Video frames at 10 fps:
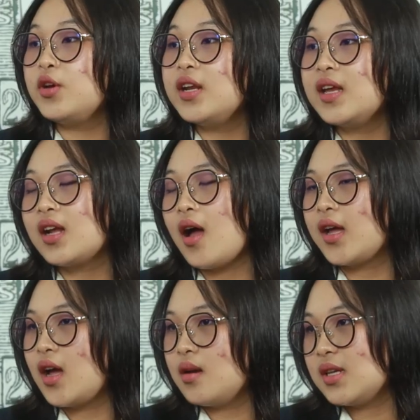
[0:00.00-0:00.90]
putting
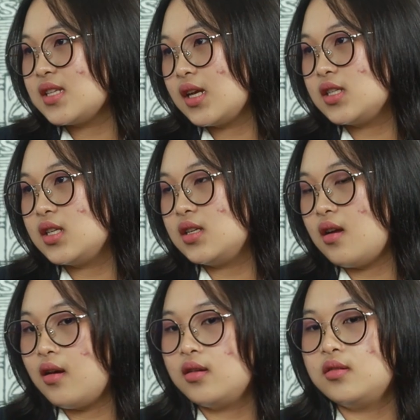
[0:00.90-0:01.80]
economic sanction
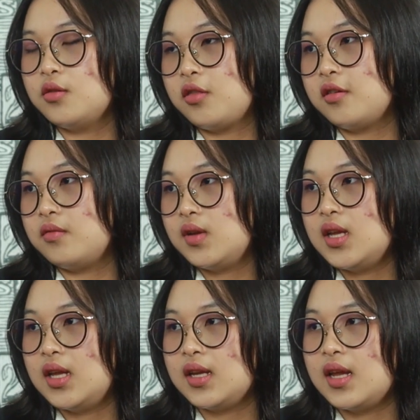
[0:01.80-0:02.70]
on North
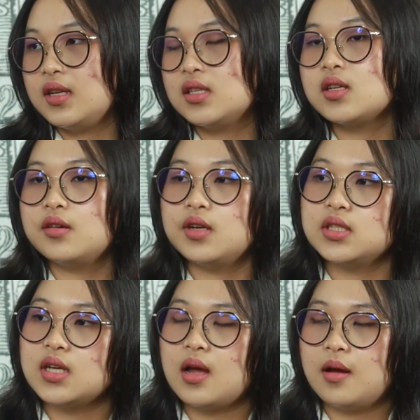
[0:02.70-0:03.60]
Korea, it can
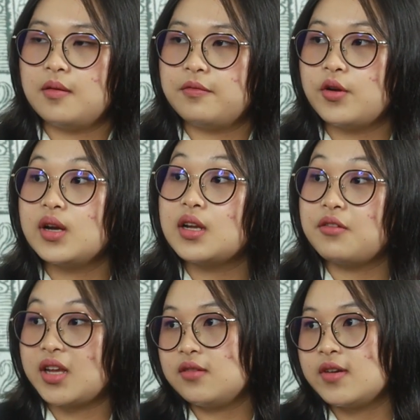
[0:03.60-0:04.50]
discourage foreign
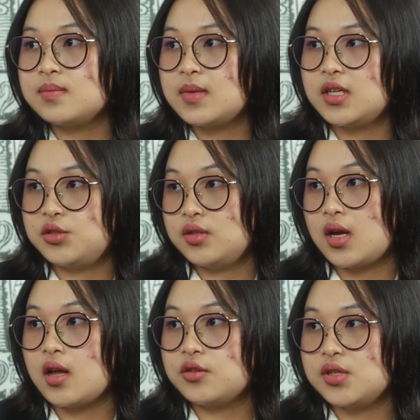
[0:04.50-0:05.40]
direct investment into the
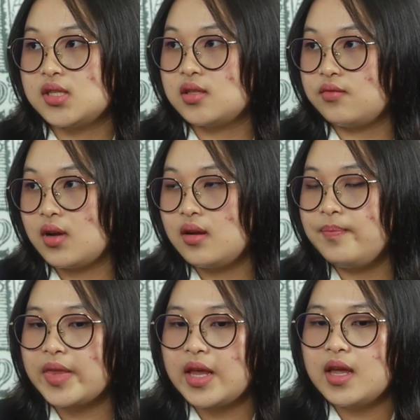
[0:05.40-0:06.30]
countries as
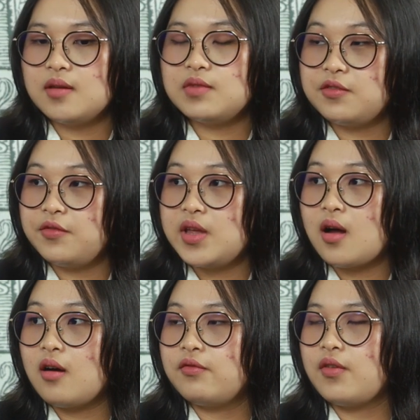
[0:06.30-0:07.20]
well, with fear
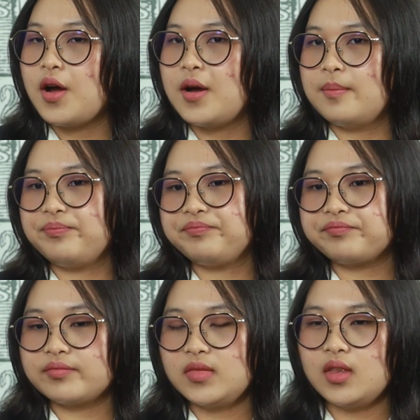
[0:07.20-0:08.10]
of
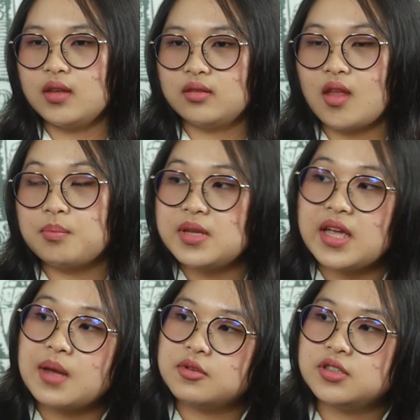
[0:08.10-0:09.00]
not
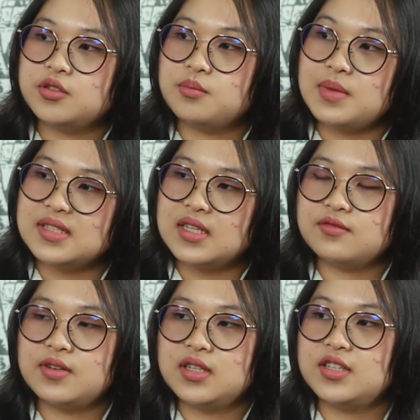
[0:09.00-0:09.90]
being able to do
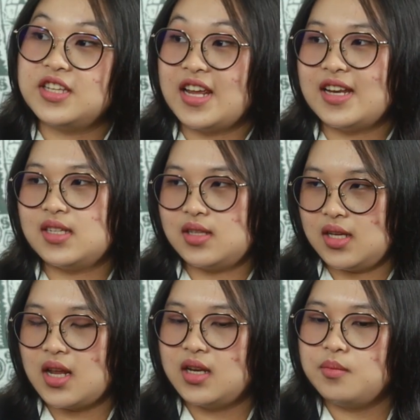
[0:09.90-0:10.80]
business with the United
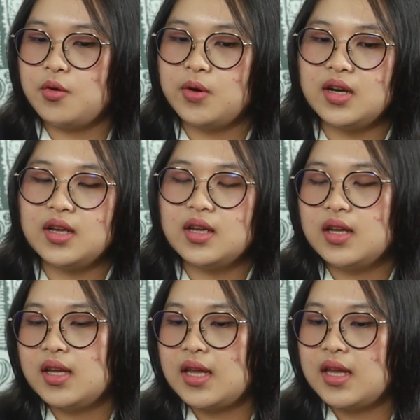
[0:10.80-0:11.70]
States anymore,
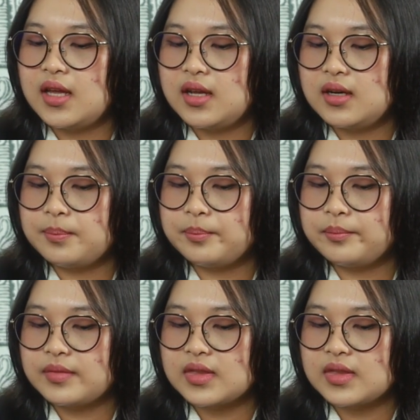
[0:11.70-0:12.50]
and